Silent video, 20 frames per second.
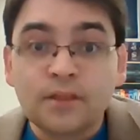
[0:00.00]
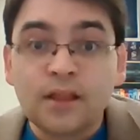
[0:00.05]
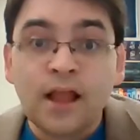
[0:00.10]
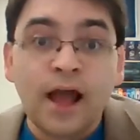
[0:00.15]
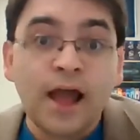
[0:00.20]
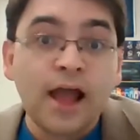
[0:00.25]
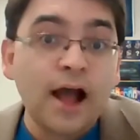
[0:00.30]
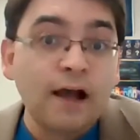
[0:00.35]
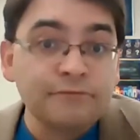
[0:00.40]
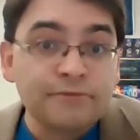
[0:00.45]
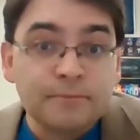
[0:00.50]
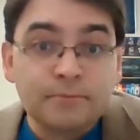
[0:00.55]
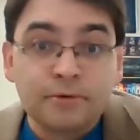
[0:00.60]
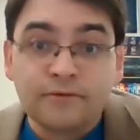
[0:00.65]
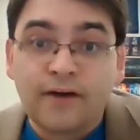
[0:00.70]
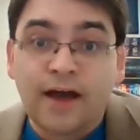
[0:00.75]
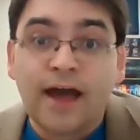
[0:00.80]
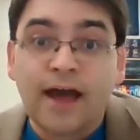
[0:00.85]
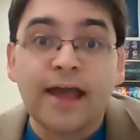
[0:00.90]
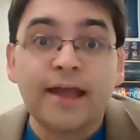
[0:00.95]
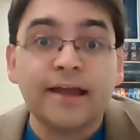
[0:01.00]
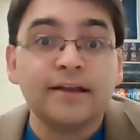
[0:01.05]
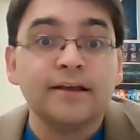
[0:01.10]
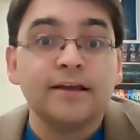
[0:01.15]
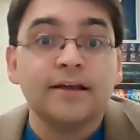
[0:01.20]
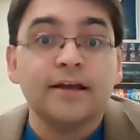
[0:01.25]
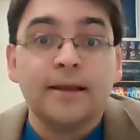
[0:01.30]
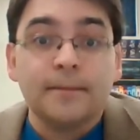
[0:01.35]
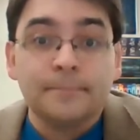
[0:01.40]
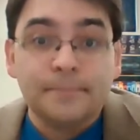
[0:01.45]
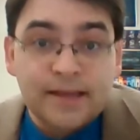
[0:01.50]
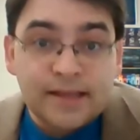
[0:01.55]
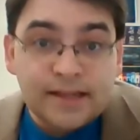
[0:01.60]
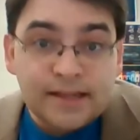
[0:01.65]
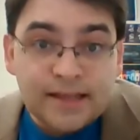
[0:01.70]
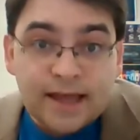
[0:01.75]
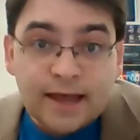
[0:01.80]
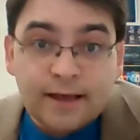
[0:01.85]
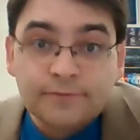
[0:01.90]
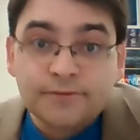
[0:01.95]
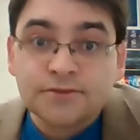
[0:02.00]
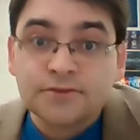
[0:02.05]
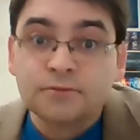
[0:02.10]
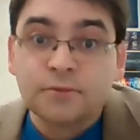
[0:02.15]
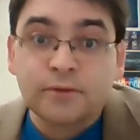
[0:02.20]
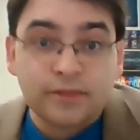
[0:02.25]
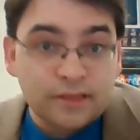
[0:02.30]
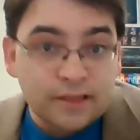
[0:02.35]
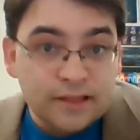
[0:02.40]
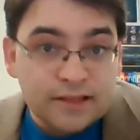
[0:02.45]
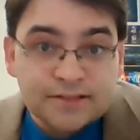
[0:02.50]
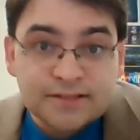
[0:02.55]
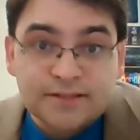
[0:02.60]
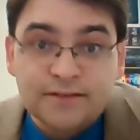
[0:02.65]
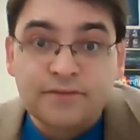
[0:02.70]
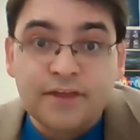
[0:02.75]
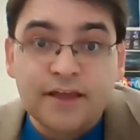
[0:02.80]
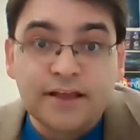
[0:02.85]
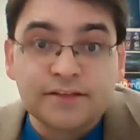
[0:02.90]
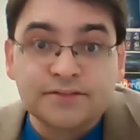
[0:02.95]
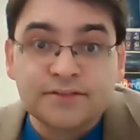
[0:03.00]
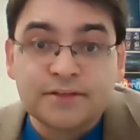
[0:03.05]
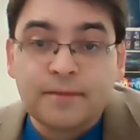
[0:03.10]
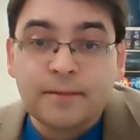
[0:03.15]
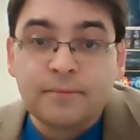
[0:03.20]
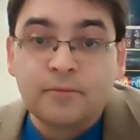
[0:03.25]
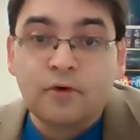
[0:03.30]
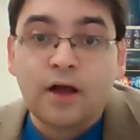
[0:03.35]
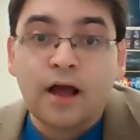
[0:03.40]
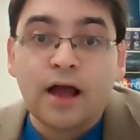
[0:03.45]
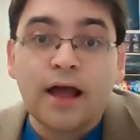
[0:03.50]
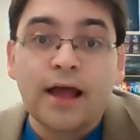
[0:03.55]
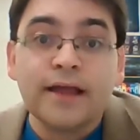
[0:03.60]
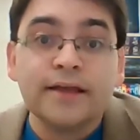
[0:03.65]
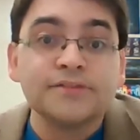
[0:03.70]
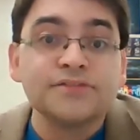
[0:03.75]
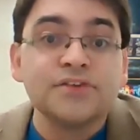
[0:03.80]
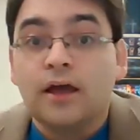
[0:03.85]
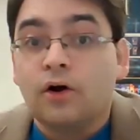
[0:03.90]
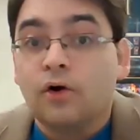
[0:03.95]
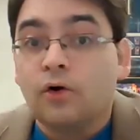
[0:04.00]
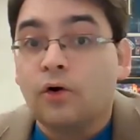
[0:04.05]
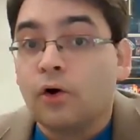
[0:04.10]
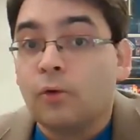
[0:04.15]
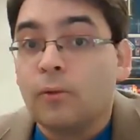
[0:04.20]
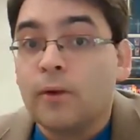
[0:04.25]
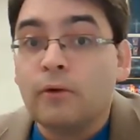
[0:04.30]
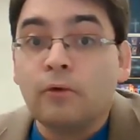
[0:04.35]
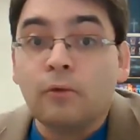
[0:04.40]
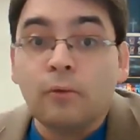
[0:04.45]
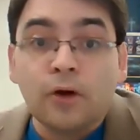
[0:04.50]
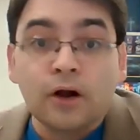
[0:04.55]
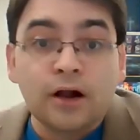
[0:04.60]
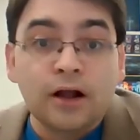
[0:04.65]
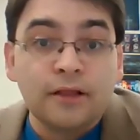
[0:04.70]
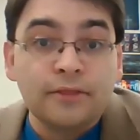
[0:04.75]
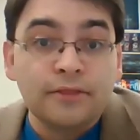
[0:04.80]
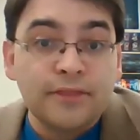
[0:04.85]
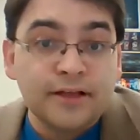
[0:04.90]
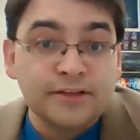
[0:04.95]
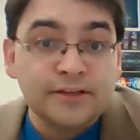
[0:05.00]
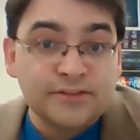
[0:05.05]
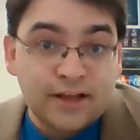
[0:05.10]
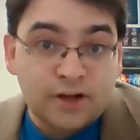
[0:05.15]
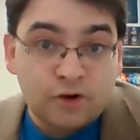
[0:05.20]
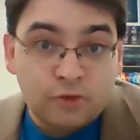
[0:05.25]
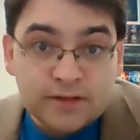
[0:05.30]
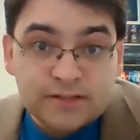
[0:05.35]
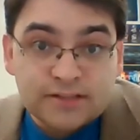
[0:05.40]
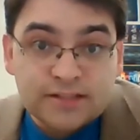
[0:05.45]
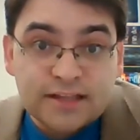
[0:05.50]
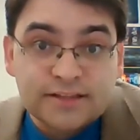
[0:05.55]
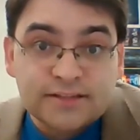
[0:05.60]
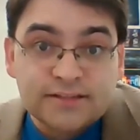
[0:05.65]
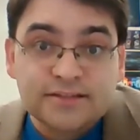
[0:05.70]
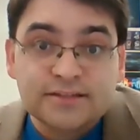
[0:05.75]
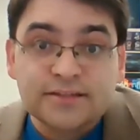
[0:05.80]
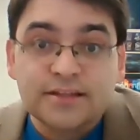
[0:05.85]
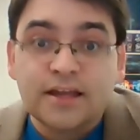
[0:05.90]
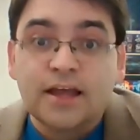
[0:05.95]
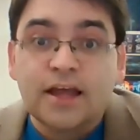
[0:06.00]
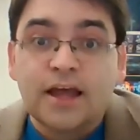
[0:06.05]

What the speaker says: I often provide PDFs with lists of things to memorize, or we will work on things like Quizlets.